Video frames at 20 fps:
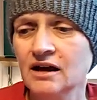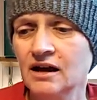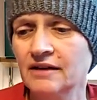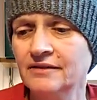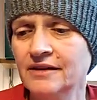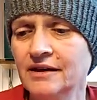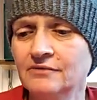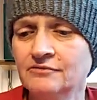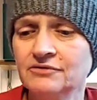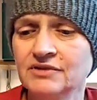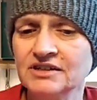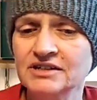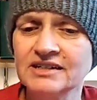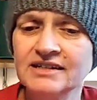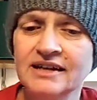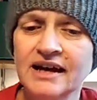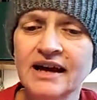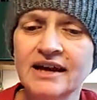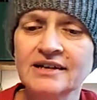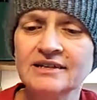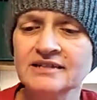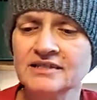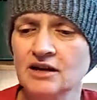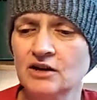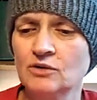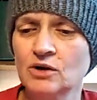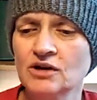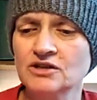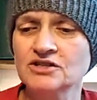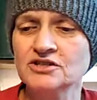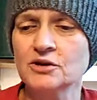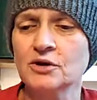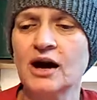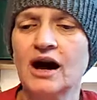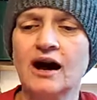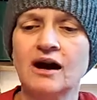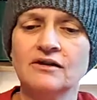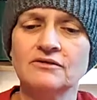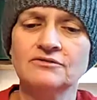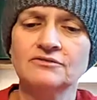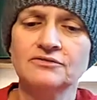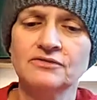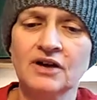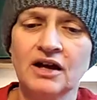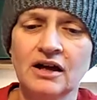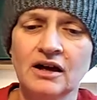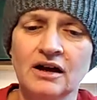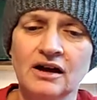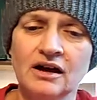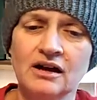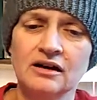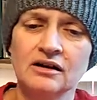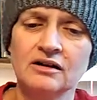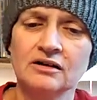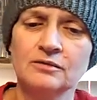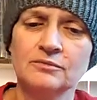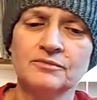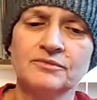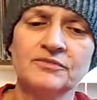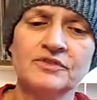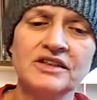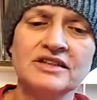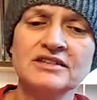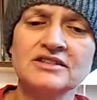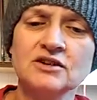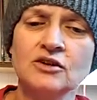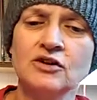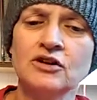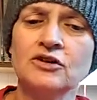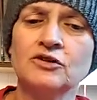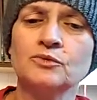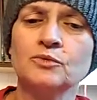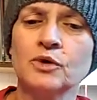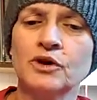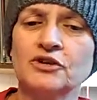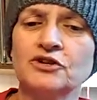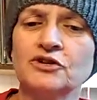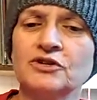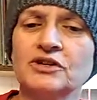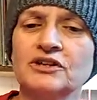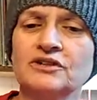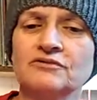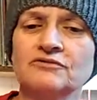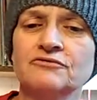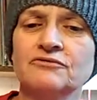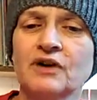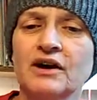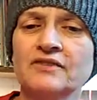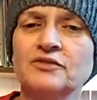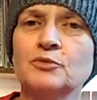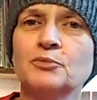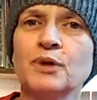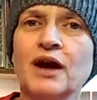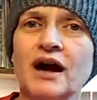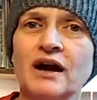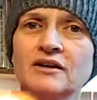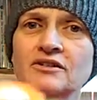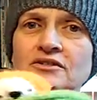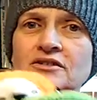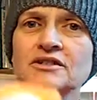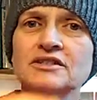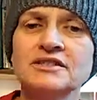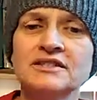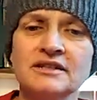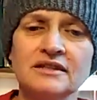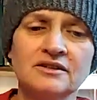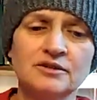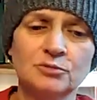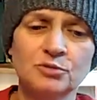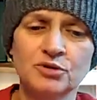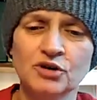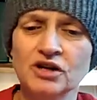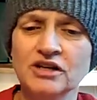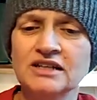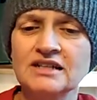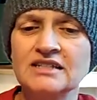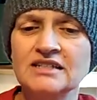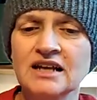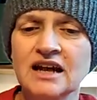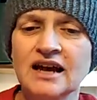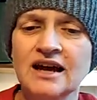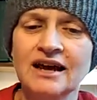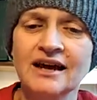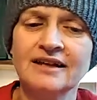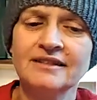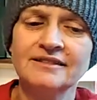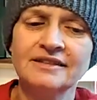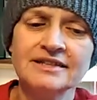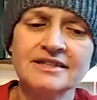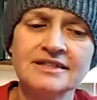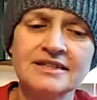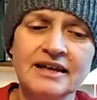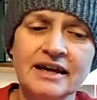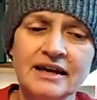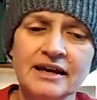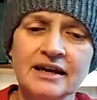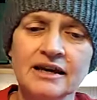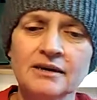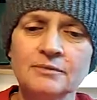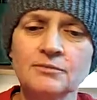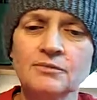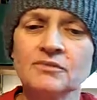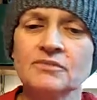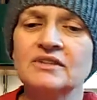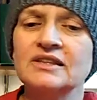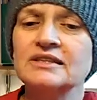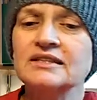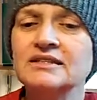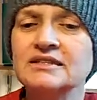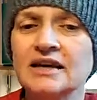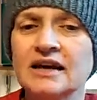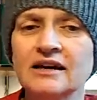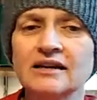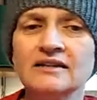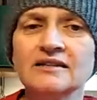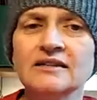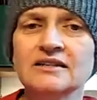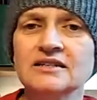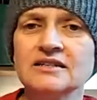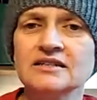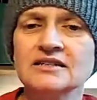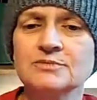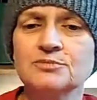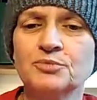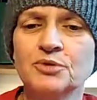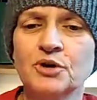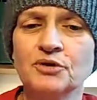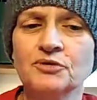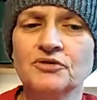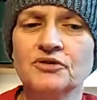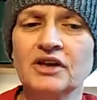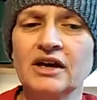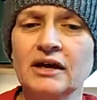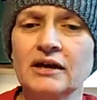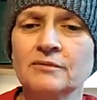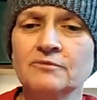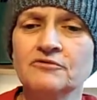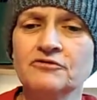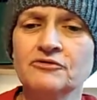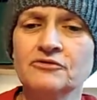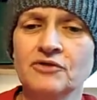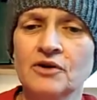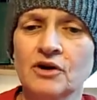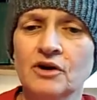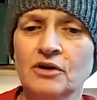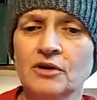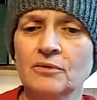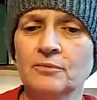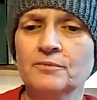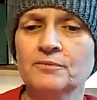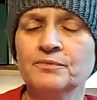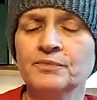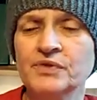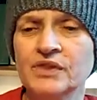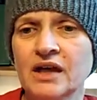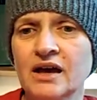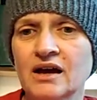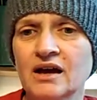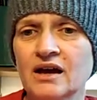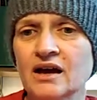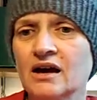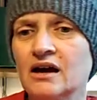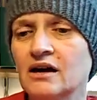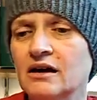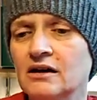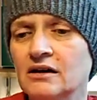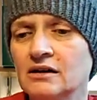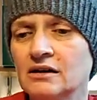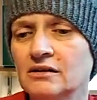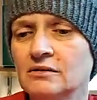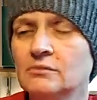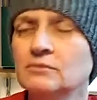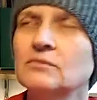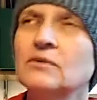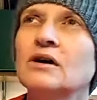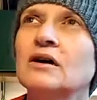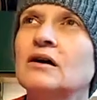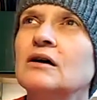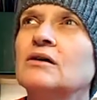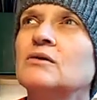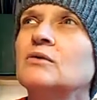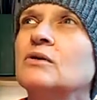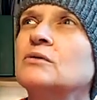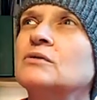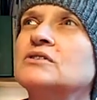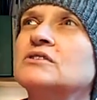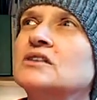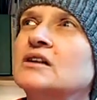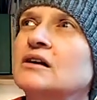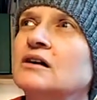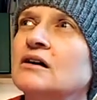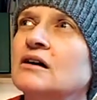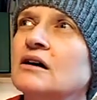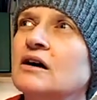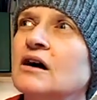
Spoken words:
And then for today's, I'll also have these on where you can find the patterns in the books. this and this both came from, what was it?